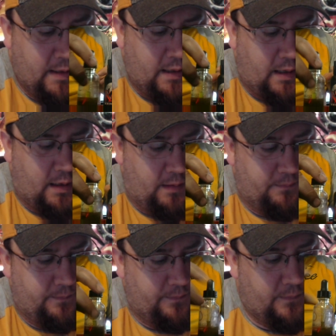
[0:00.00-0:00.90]

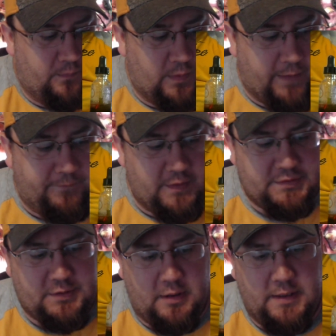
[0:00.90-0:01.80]
When I first
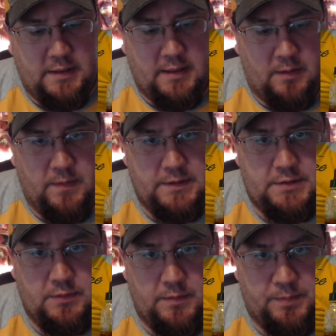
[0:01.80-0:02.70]
started, I went
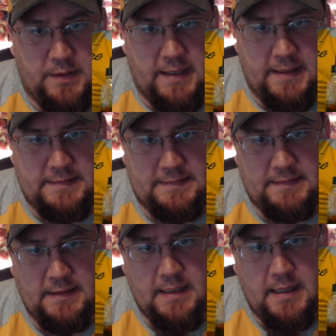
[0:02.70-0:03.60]
to a place
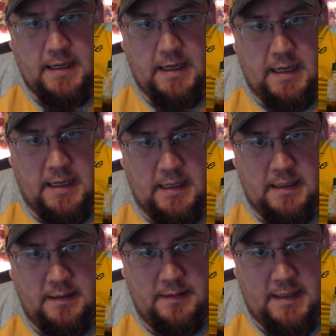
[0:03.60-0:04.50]

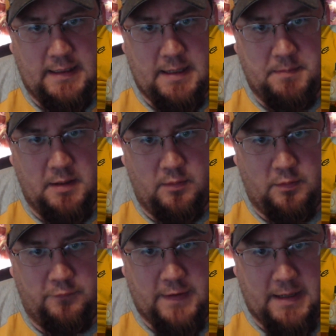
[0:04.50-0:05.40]
and they gave me a little
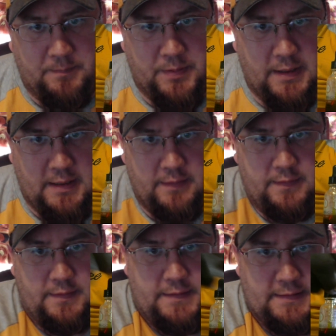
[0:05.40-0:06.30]
vape pen
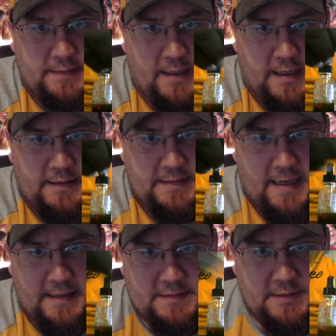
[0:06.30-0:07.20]
that this guy
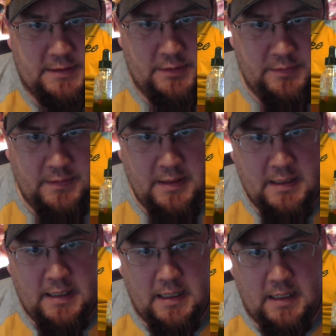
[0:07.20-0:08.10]
attached to,
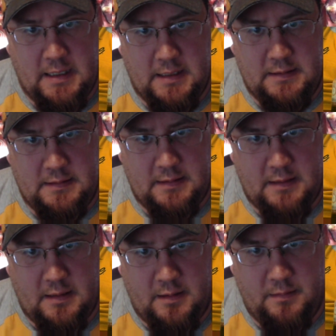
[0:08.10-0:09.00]
and
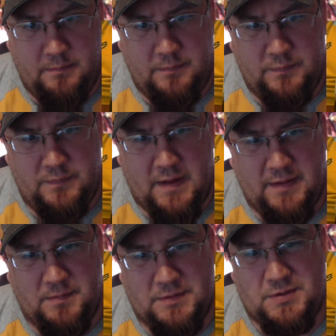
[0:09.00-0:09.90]
I think
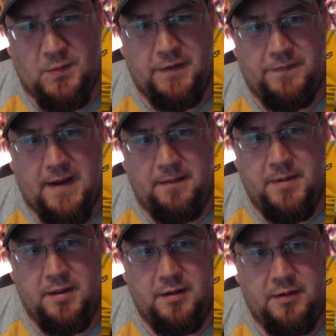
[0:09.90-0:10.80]
it was 25
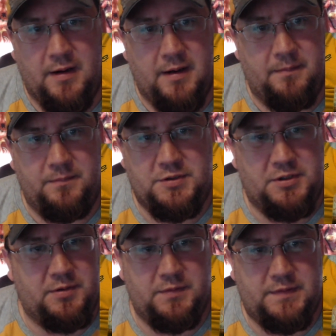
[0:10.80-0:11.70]
milligram
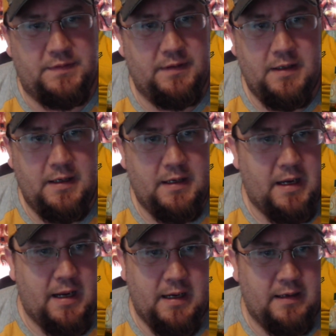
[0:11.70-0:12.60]
juice,
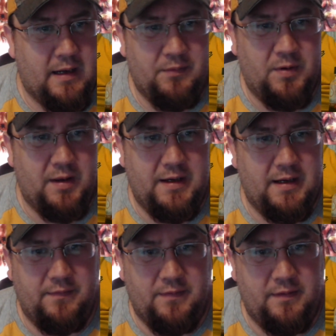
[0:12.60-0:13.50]
and I
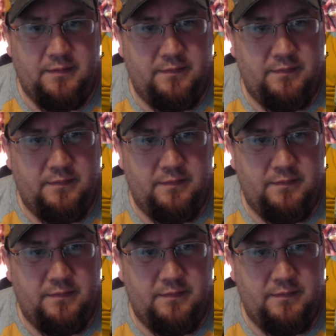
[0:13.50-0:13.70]
really